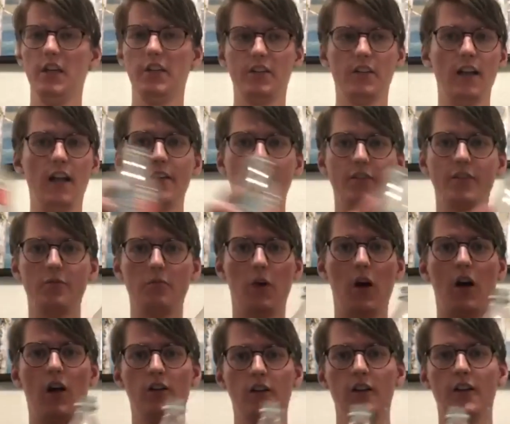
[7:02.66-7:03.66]
a lot
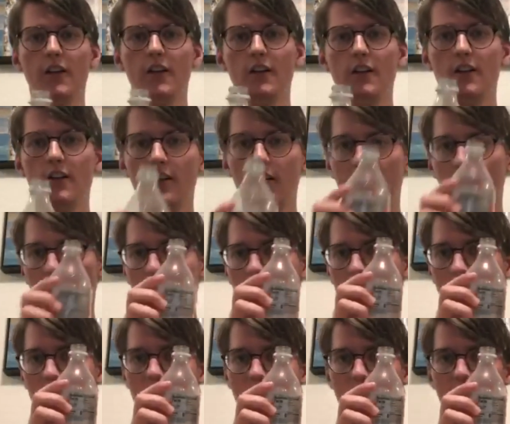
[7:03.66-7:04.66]
smaller
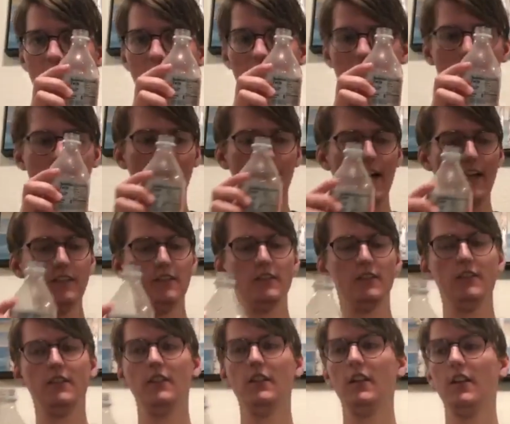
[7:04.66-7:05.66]
than that.
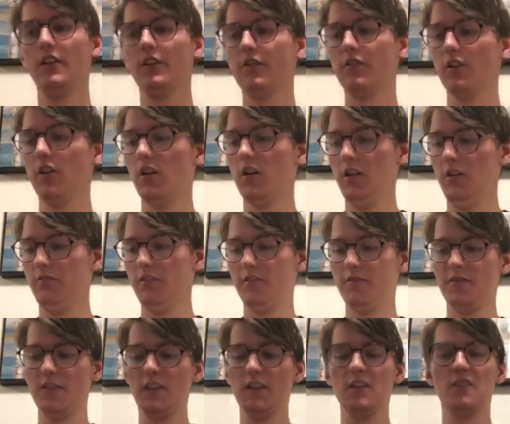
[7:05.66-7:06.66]
So if we
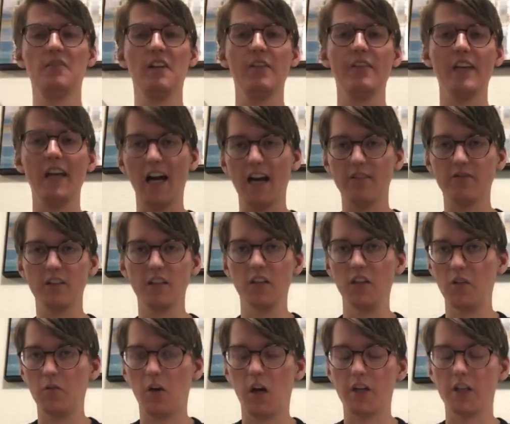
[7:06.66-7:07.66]
fill it maybe halfway with
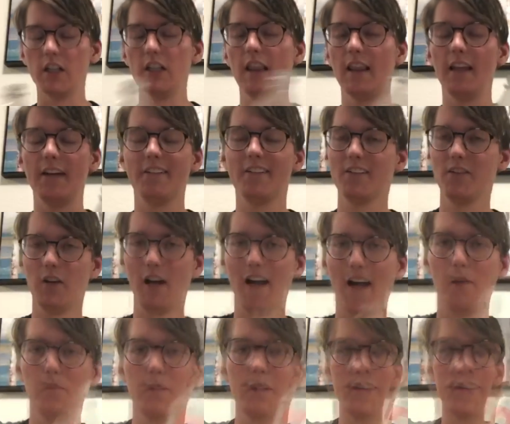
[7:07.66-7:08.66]
water, let's see what
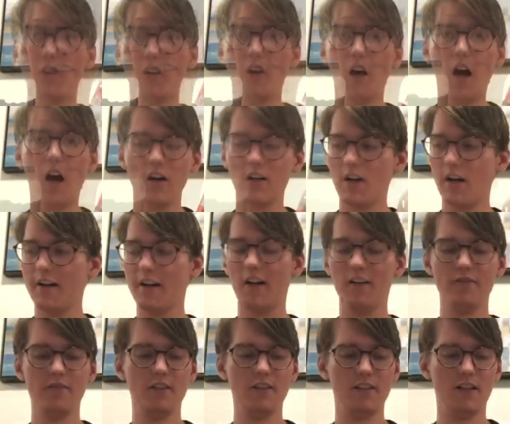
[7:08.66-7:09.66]
happens. So I'll cut
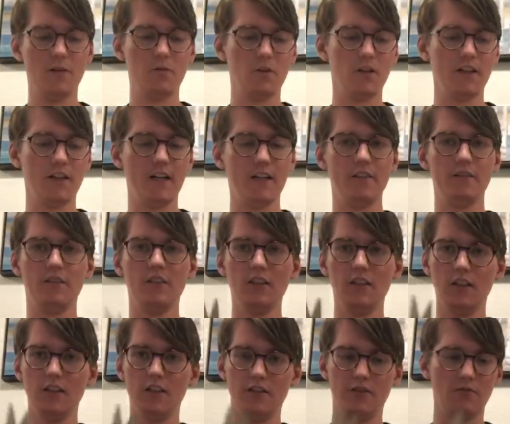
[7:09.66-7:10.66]
off the label again.
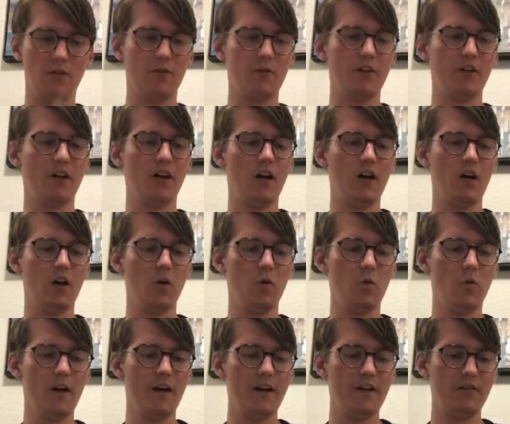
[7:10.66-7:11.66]
Just remember to cut
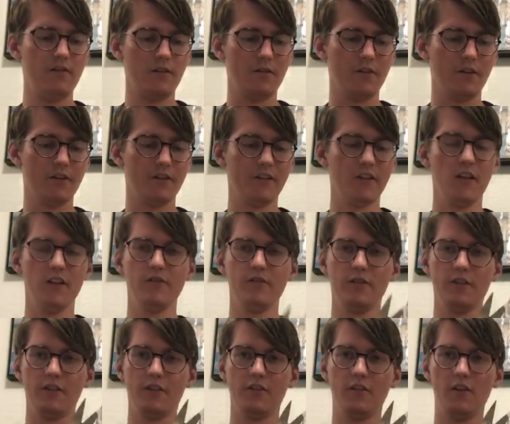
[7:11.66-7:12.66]
away from yourself.
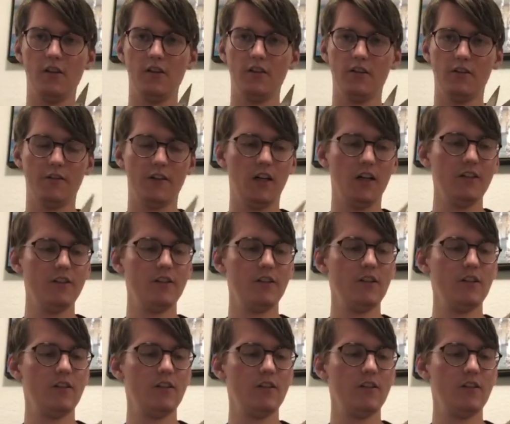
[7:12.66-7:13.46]
Just stuff it under.